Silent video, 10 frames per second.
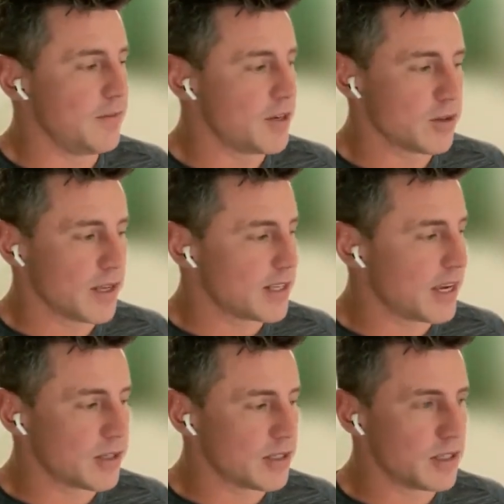
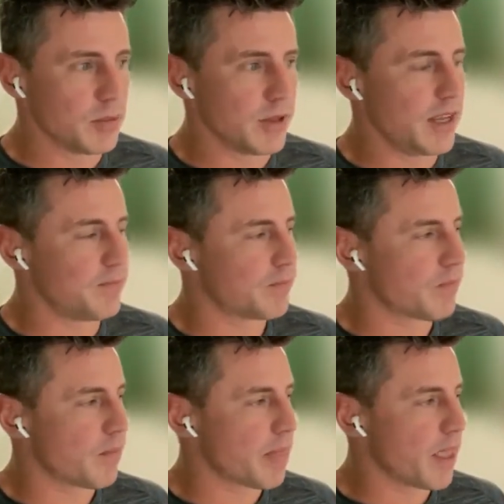Individualization is
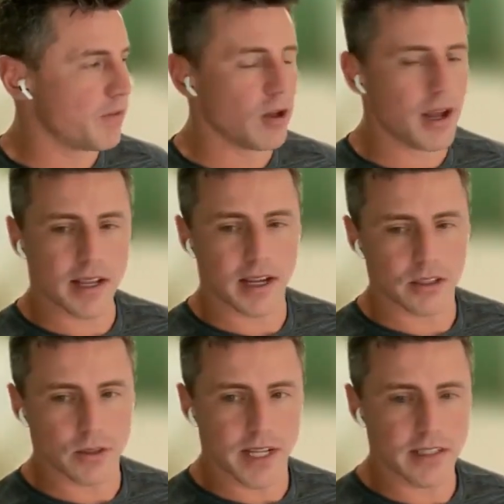simply, if a
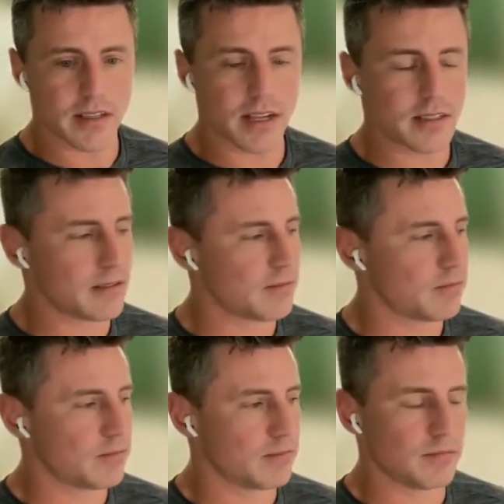client can't do an
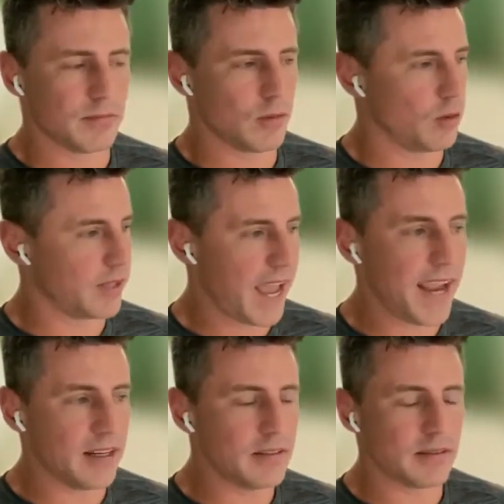exercise or
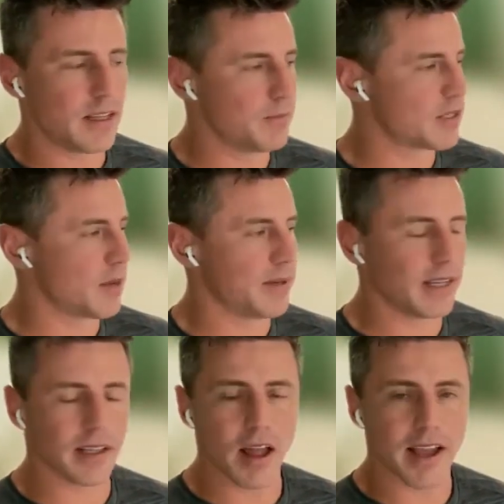they hate it, give them
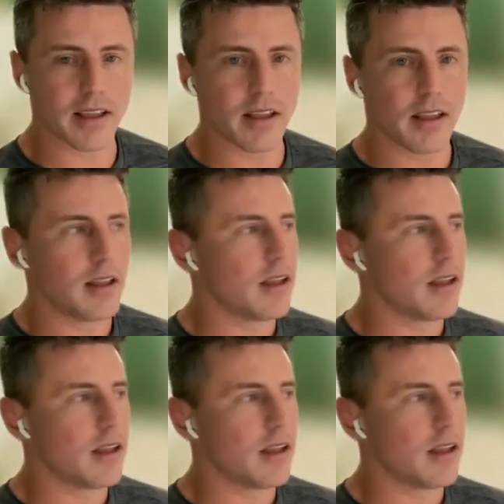something that they like.